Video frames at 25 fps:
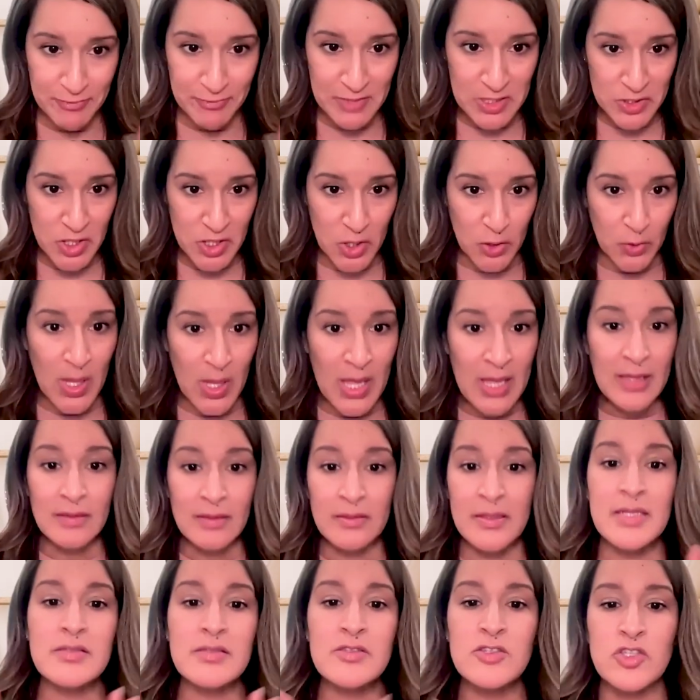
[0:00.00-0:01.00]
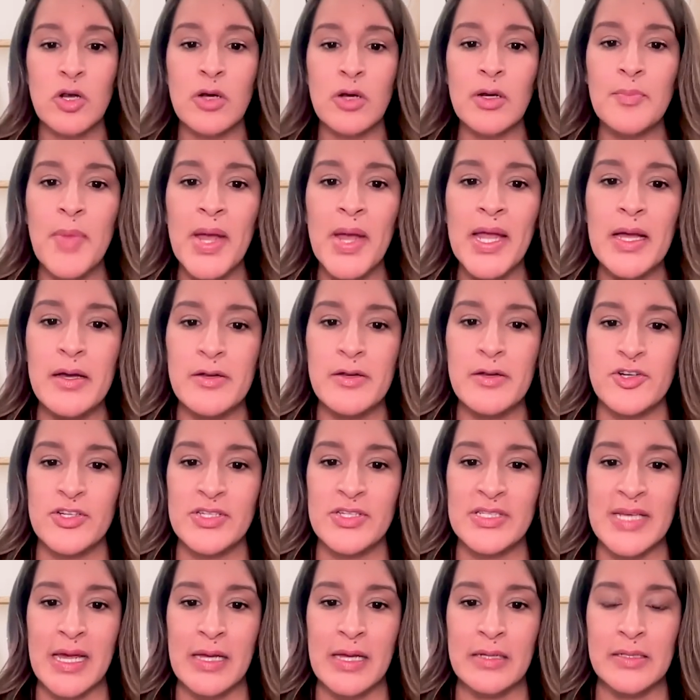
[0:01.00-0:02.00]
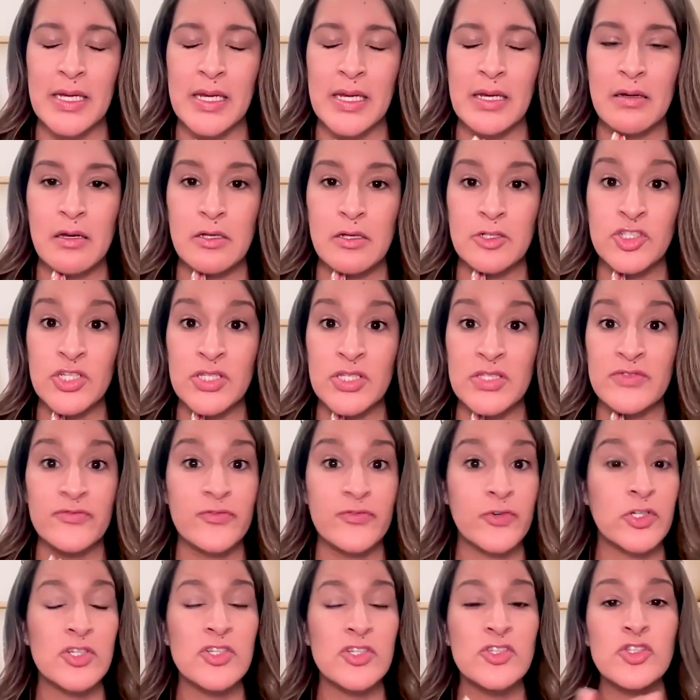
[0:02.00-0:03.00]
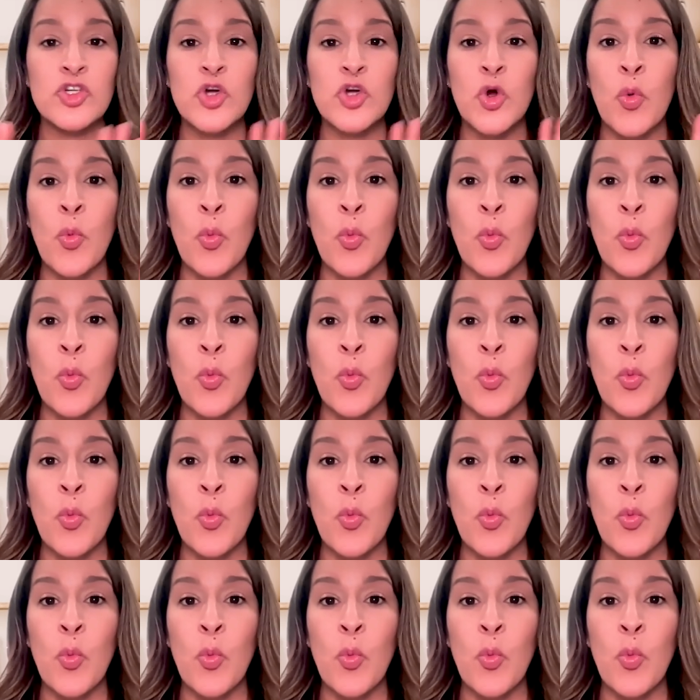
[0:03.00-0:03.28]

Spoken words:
So let's start by understanding just first